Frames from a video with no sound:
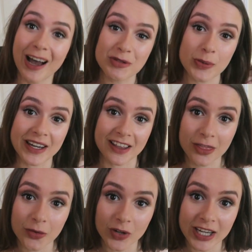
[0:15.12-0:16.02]
I'm
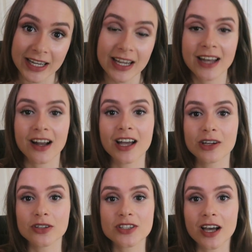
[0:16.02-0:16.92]
23 and I
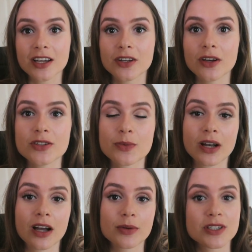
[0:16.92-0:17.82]
got diagnosed when
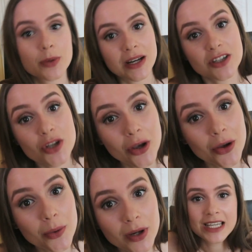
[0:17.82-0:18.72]
I was
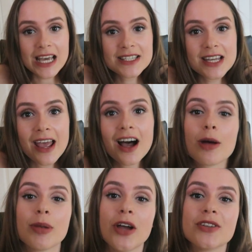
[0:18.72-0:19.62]
22. Yesterday I
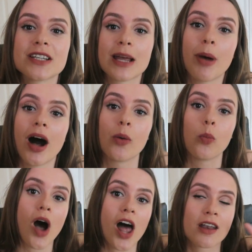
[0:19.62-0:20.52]
uploaded a part
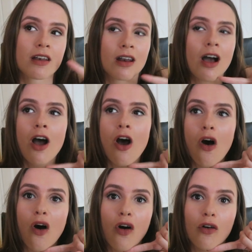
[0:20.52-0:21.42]
1
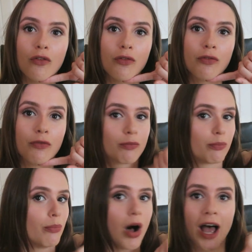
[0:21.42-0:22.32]
of
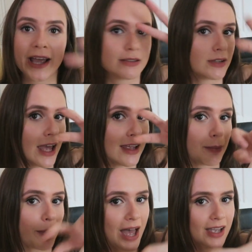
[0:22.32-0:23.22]
my
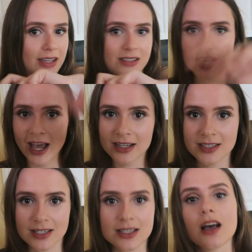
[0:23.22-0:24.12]
getting back into
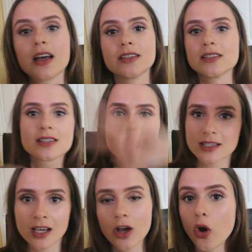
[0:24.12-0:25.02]
exercise
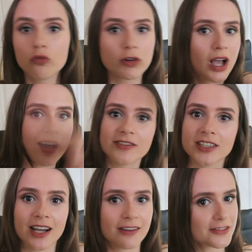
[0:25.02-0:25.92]

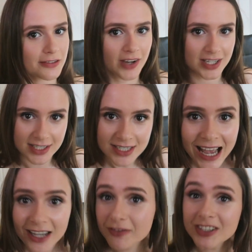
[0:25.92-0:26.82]
recovery after a first
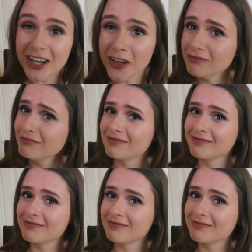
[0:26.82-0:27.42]
attack video,